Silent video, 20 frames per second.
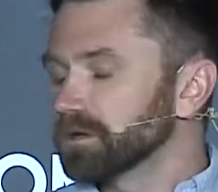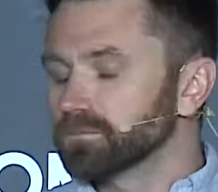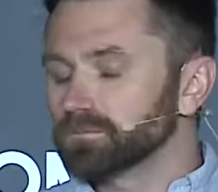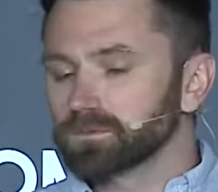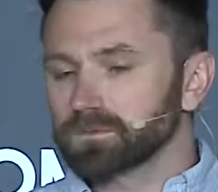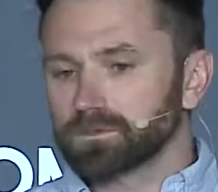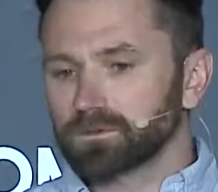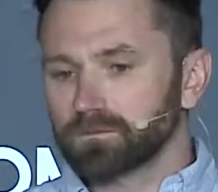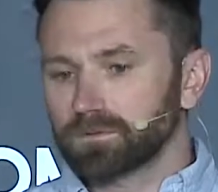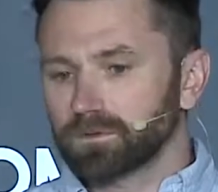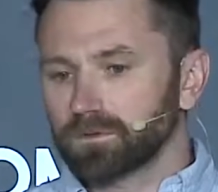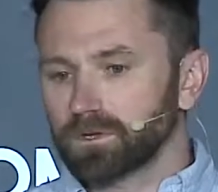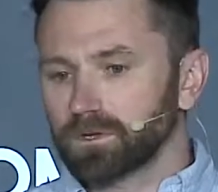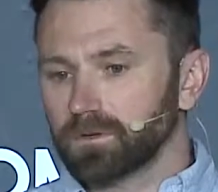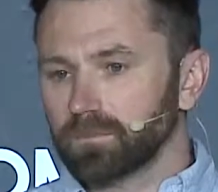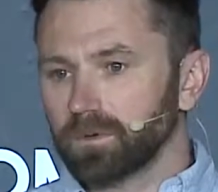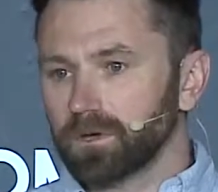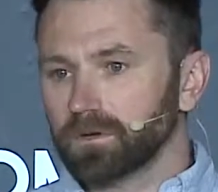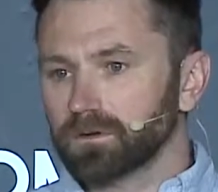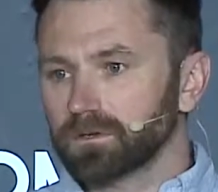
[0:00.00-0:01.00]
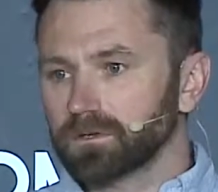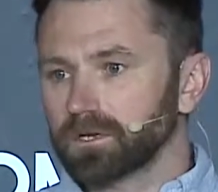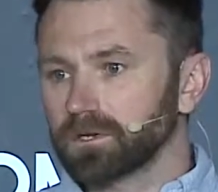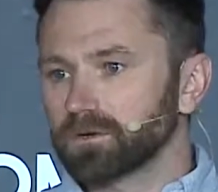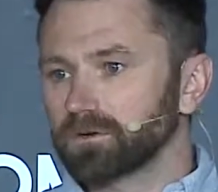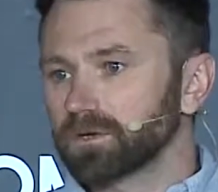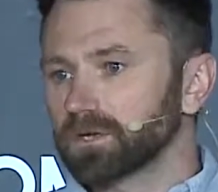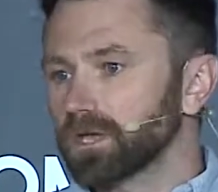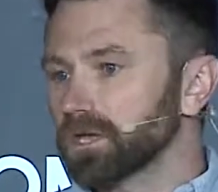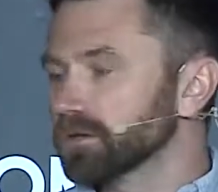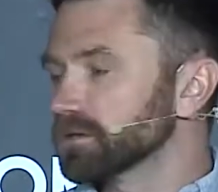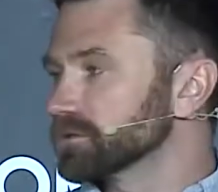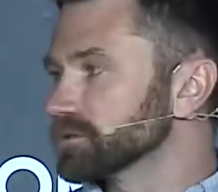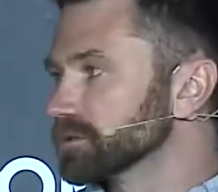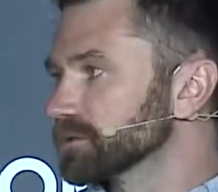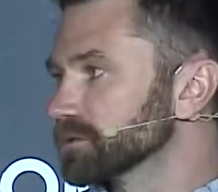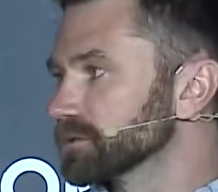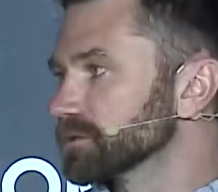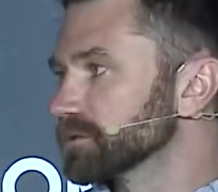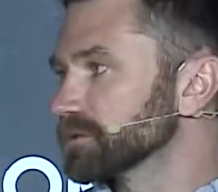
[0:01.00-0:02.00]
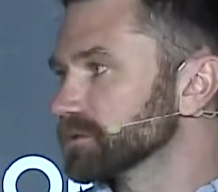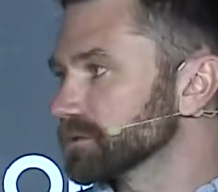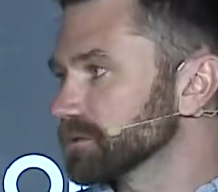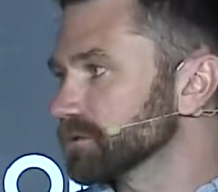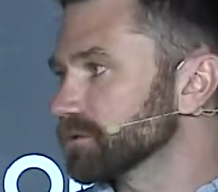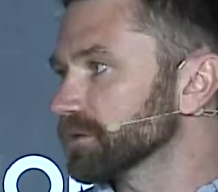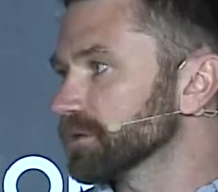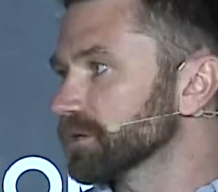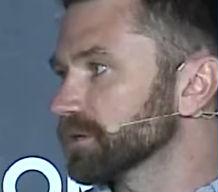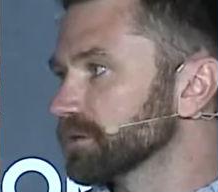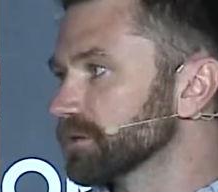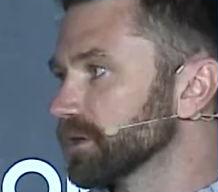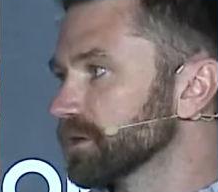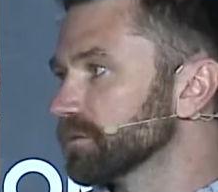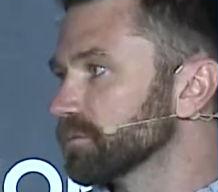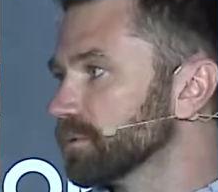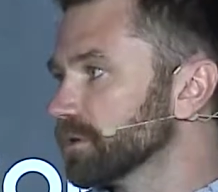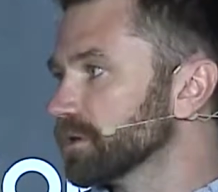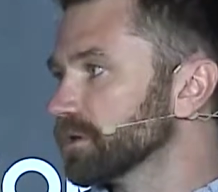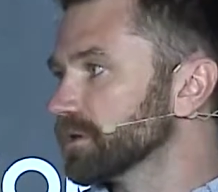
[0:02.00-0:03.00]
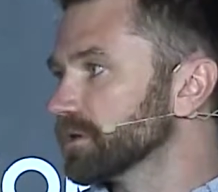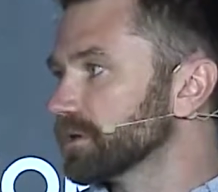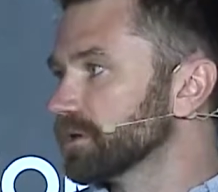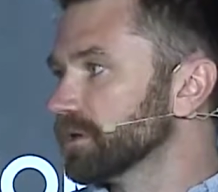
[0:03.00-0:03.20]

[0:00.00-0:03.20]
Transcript: So if you think about clearinghouses, historically they were